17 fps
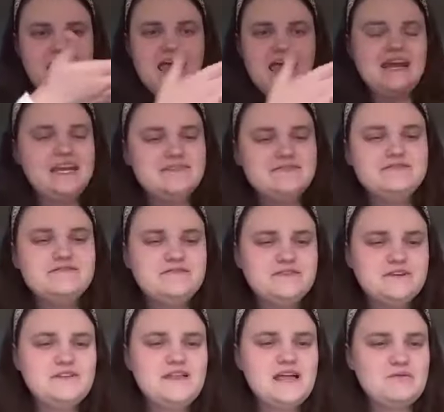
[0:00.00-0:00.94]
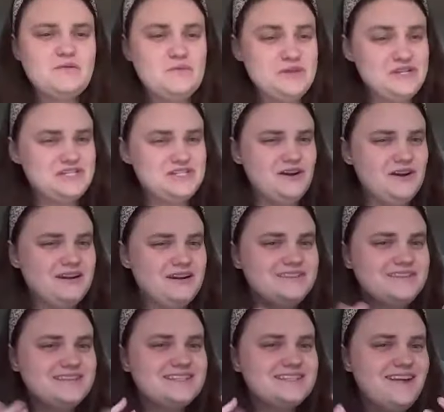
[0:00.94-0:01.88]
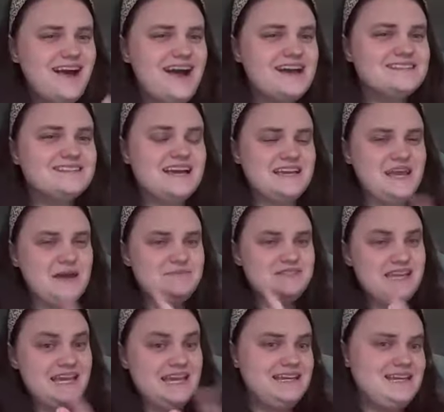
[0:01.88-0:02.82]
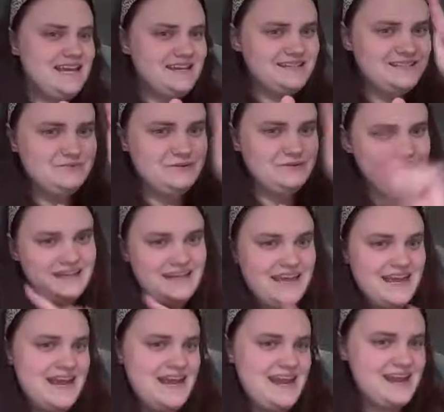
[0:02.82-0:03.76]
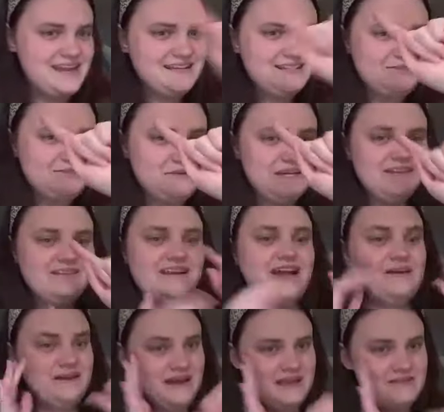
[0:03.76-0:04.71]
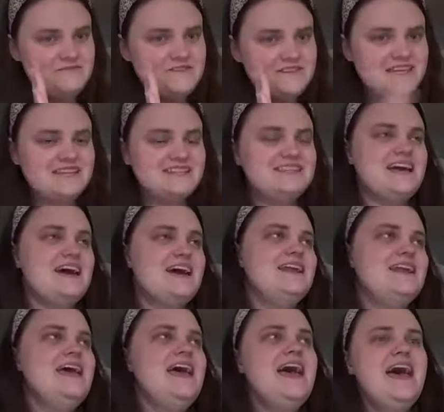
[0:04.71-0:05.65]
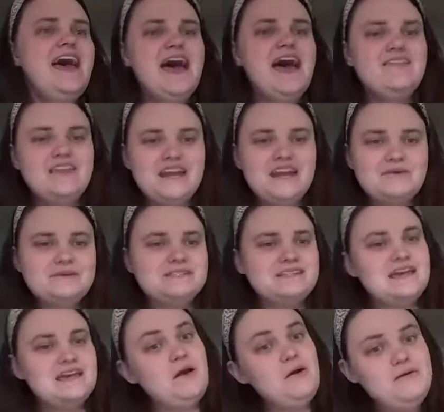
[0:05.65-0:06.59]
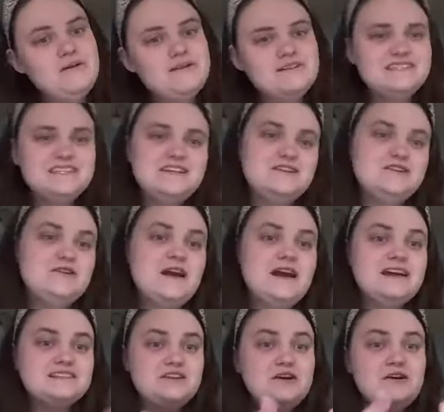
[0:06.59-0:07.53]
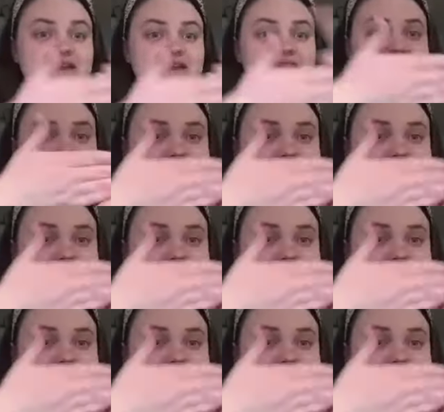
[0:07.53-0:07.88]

And I even feel like when we started this class, I kept saying next week, next week. Like I would emphasize that. And then I would say, oh, I'll see you guys all